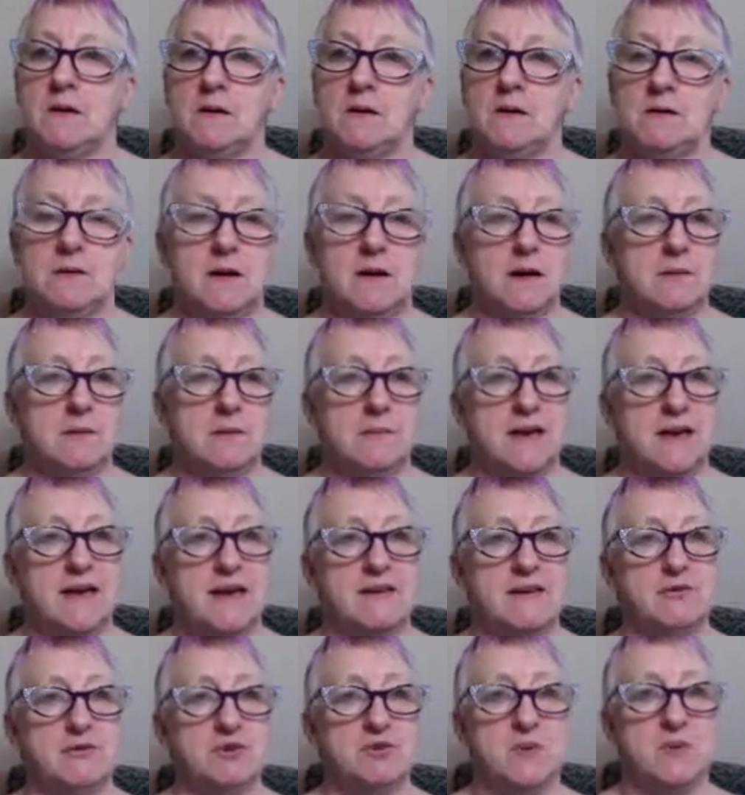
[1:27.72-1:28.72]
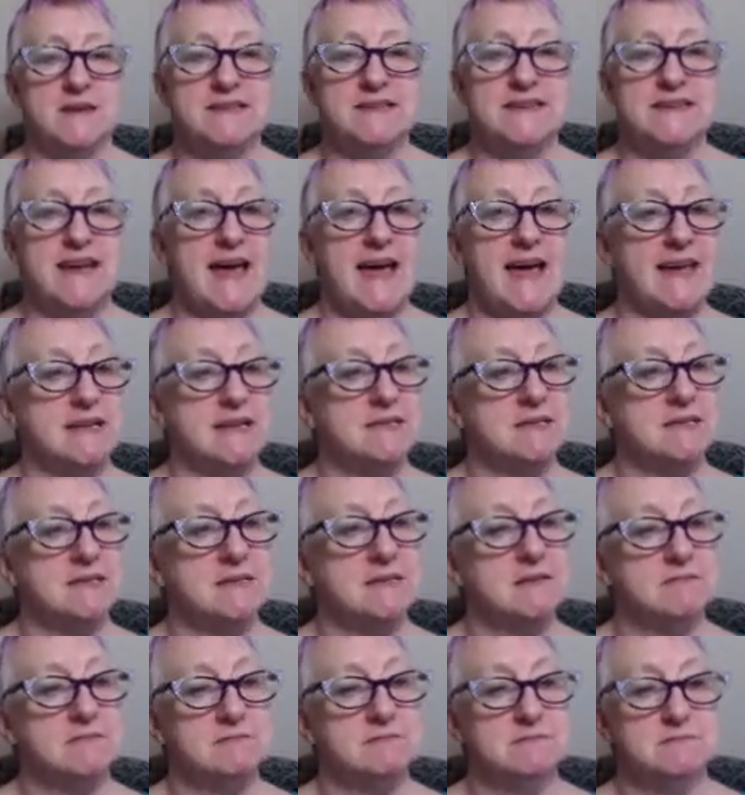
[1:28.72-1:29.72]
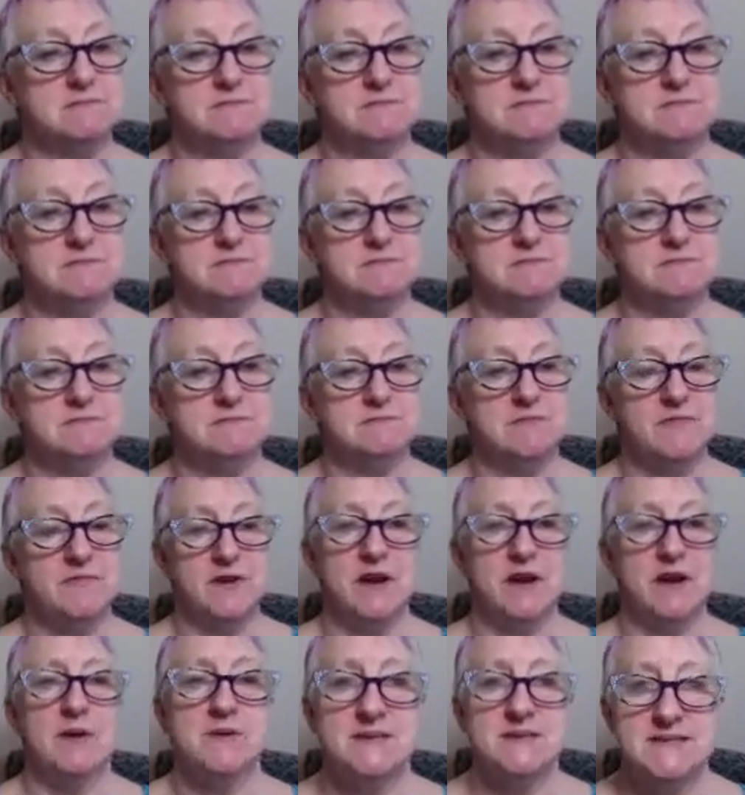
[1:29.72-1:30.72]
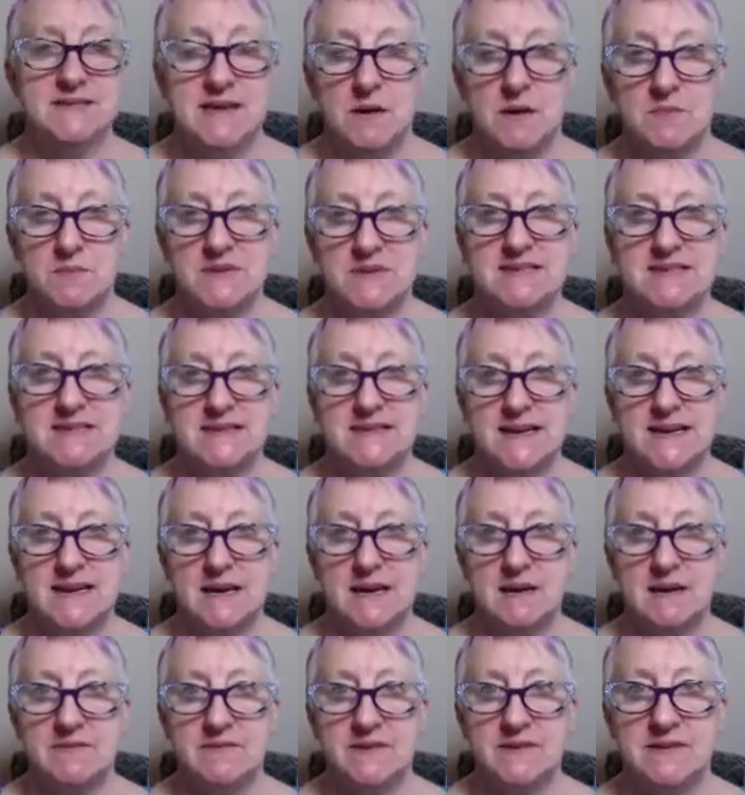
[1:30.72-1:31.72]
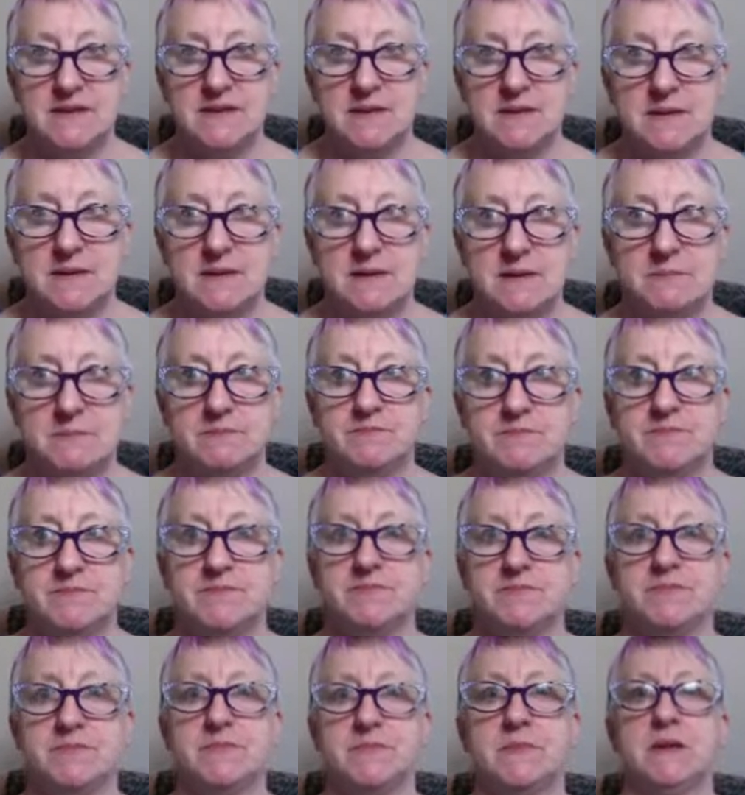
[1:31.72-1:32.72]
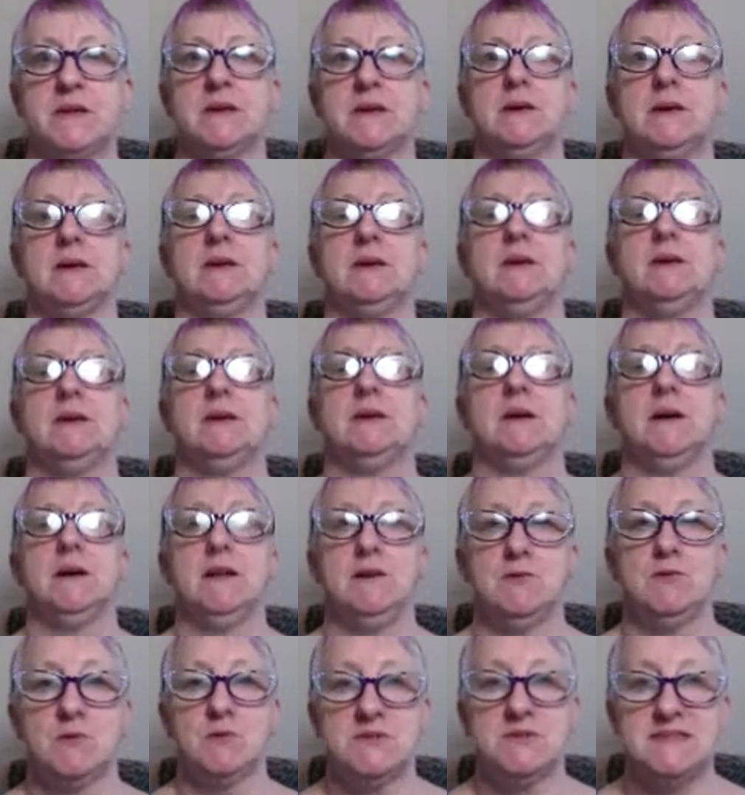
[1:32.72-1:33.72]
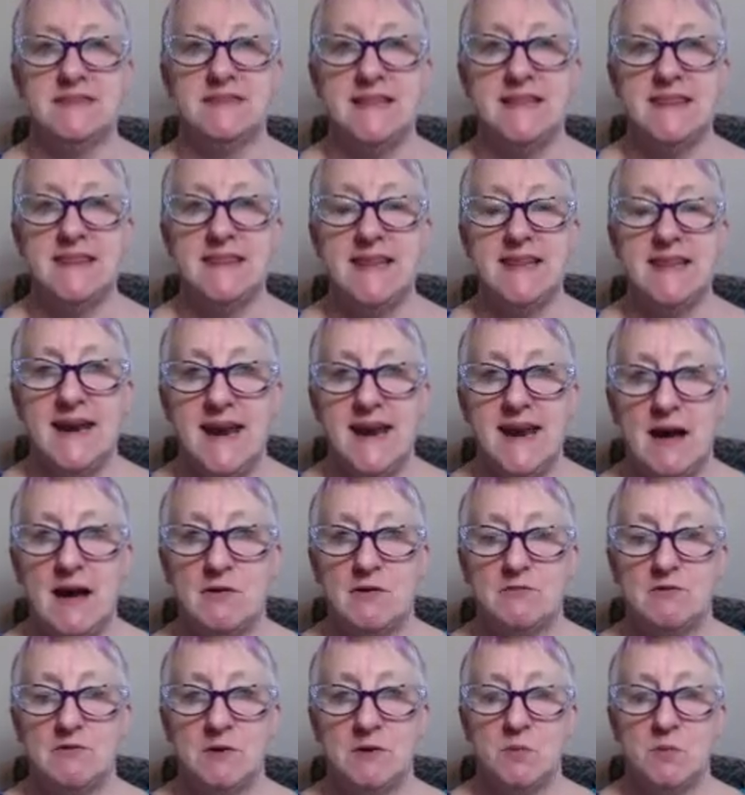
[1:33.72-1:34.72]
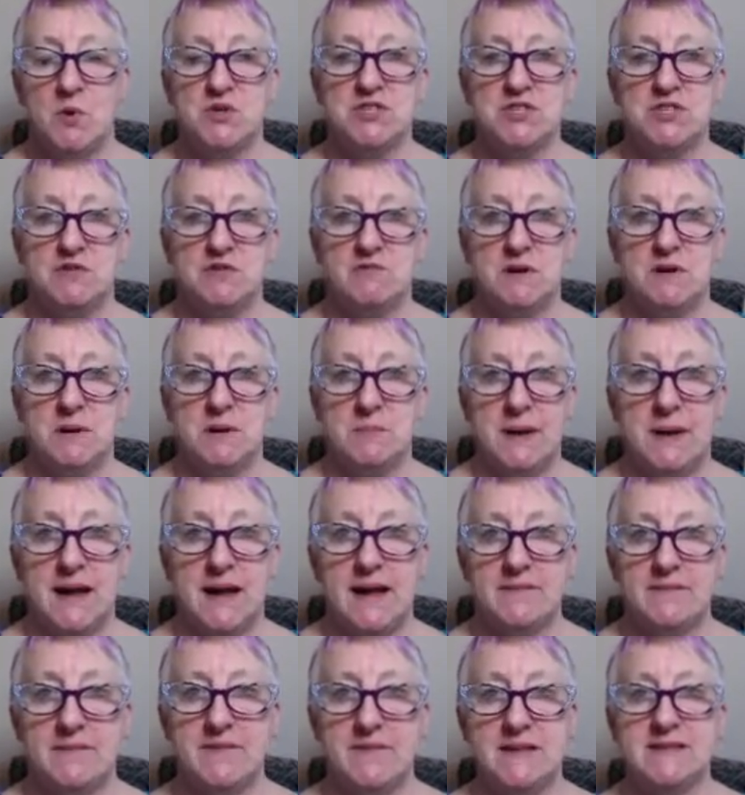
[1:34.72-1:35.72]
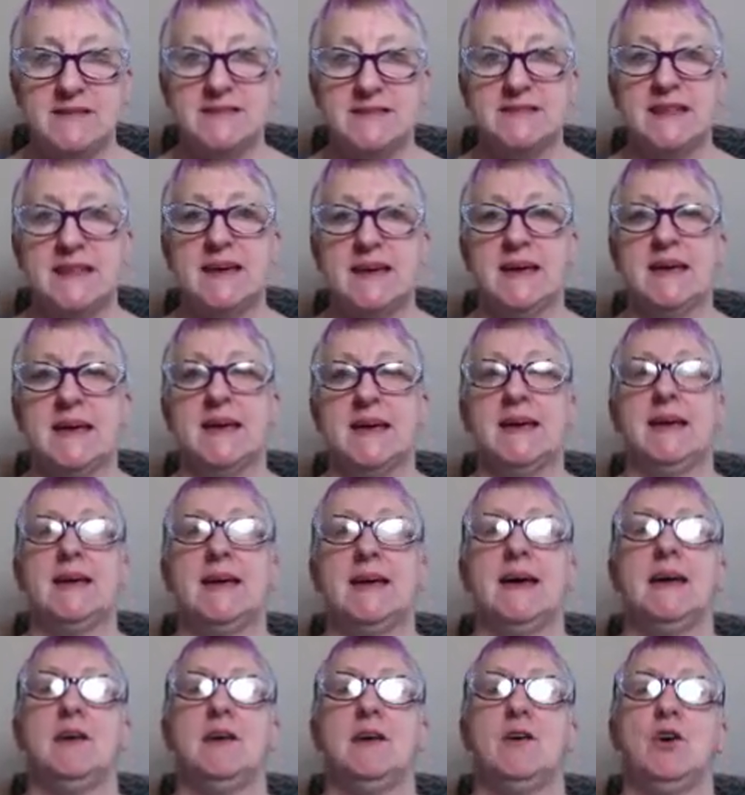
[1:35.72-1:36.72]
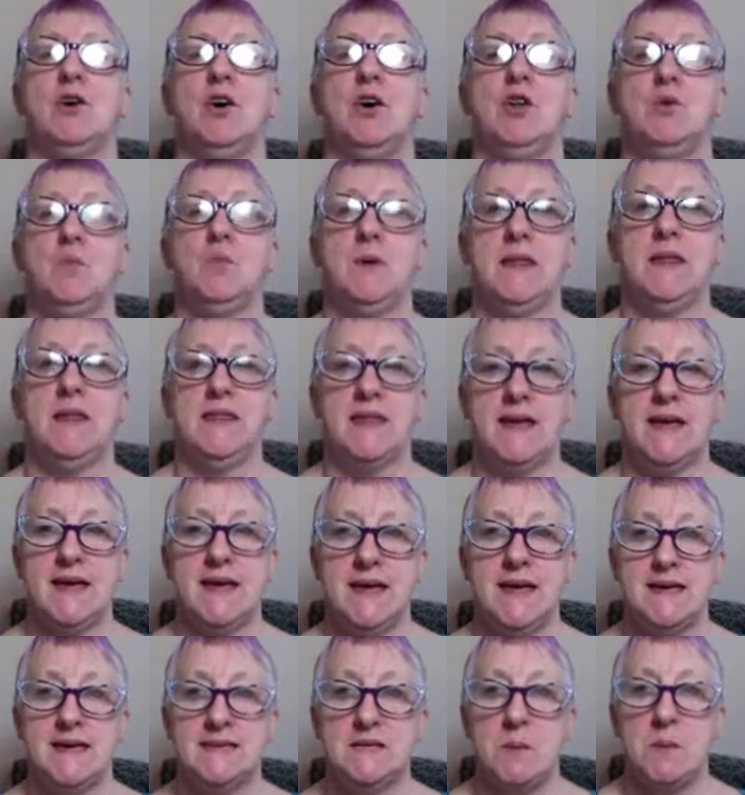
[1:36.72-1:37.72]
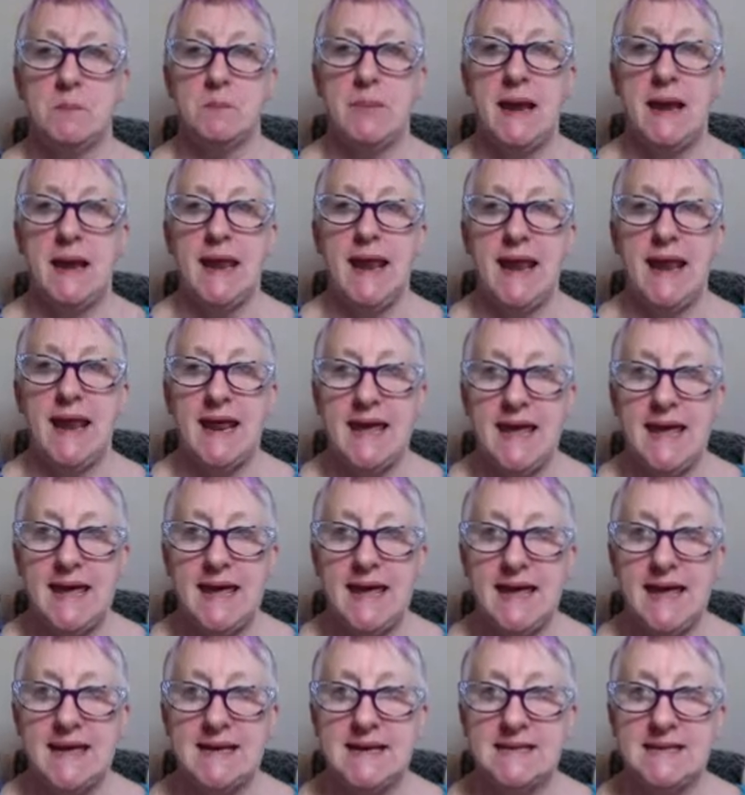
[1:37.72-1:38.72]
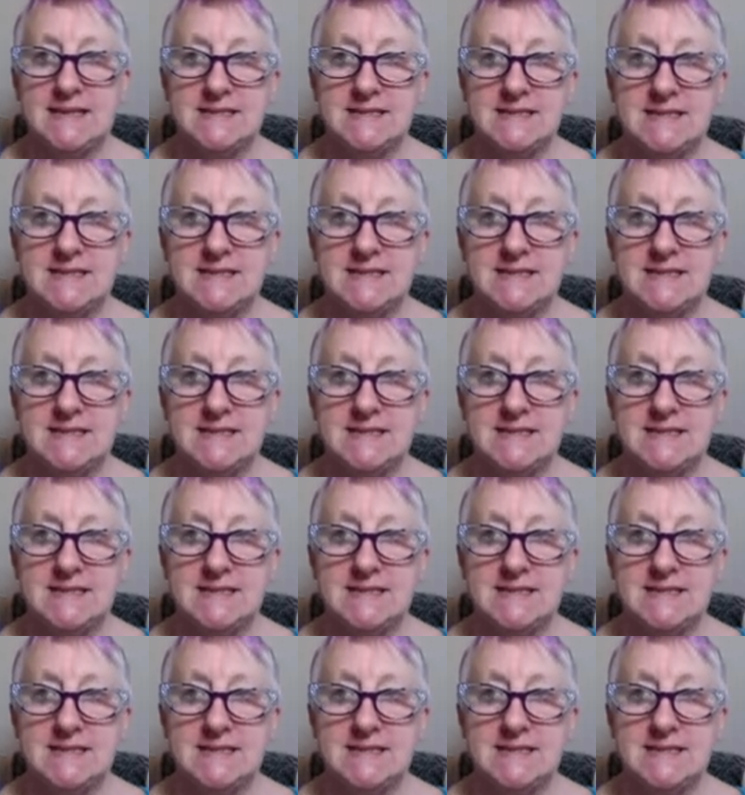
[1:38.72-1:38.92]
I make it 4:28. Have you noticed how I'm a stickler for time? And you're all sitting there now watching the replay of this thinking, get on with it, please.